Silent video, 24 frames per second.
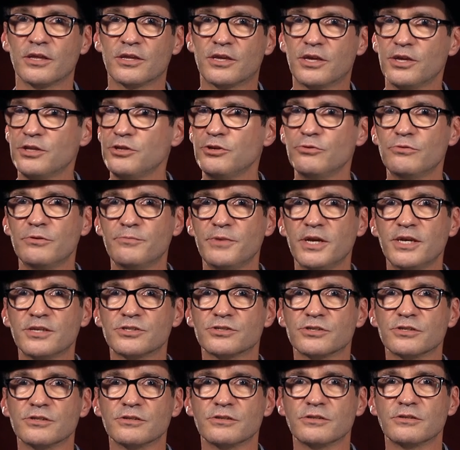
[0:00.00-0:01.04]
Can you
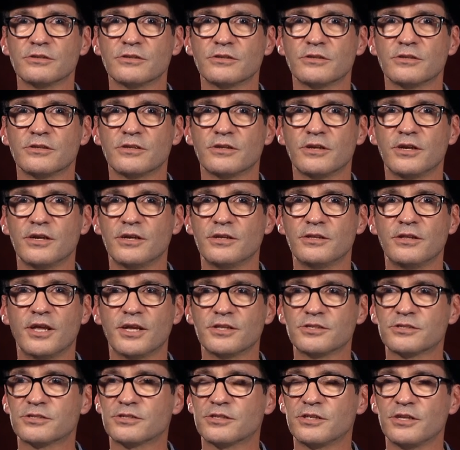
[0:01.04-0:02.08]
imagine? And
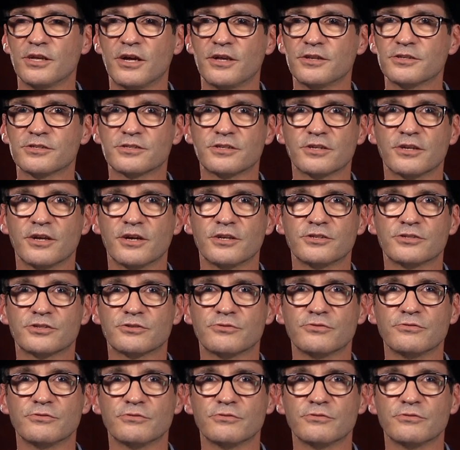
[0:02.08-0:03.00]
that's the honest to God's